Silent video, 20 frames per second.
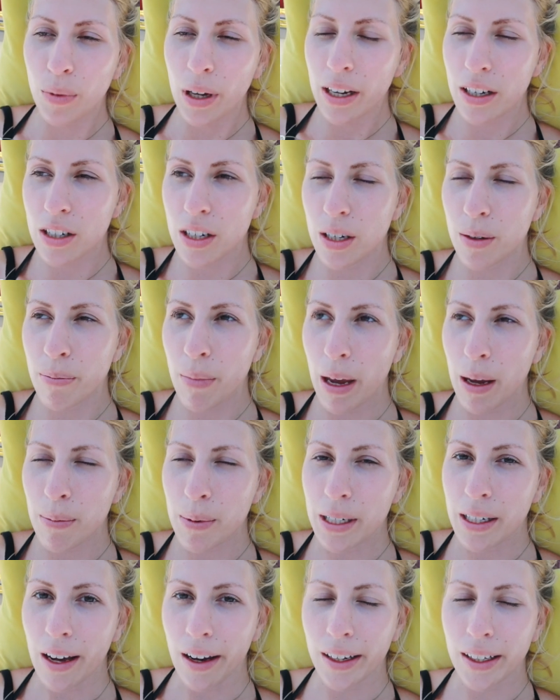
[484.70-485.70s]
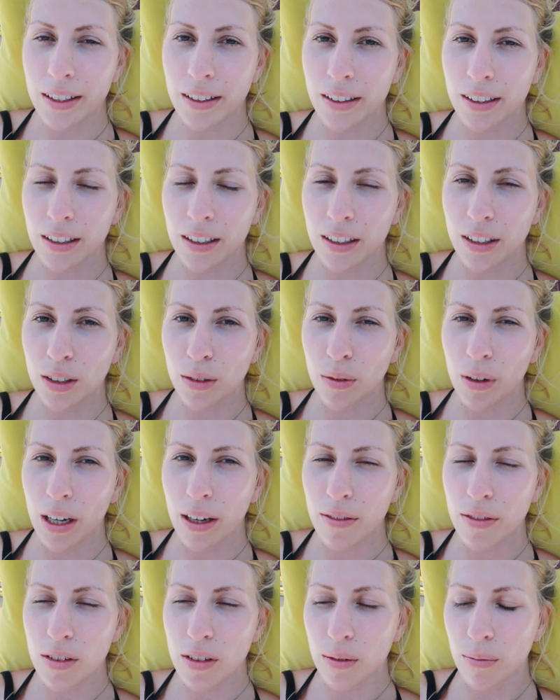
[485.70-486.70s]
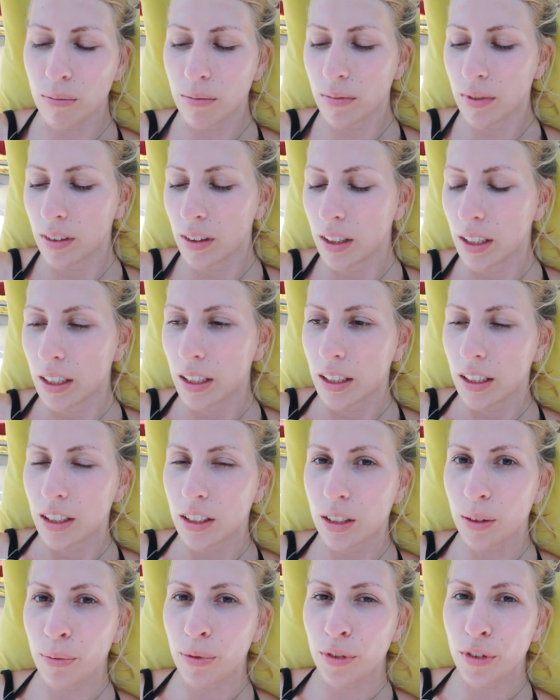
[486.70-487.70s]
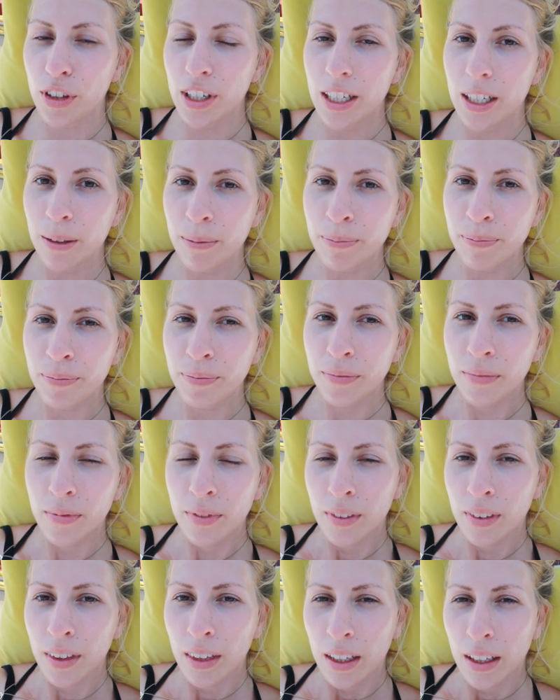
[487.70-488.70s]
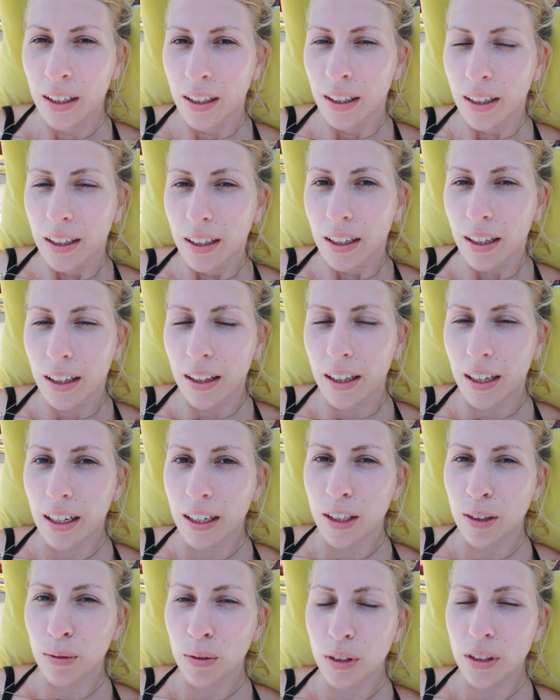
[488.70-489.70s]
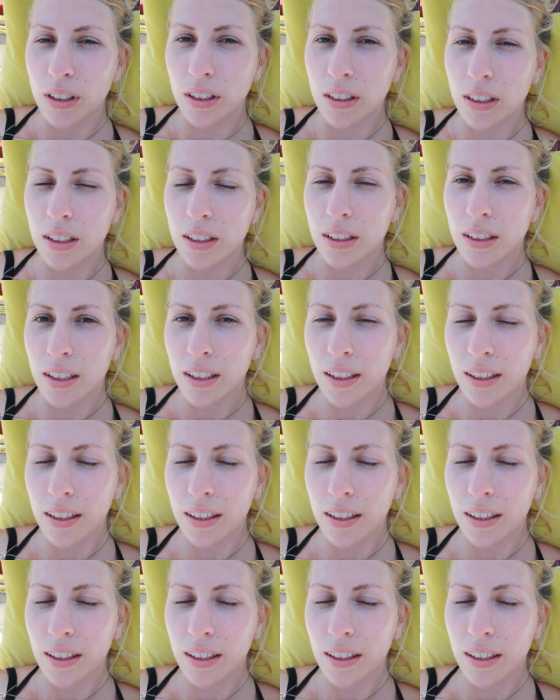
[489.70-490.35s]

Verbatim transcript: Actually, maybe nicer because we'll have some some freedom. And then we'll just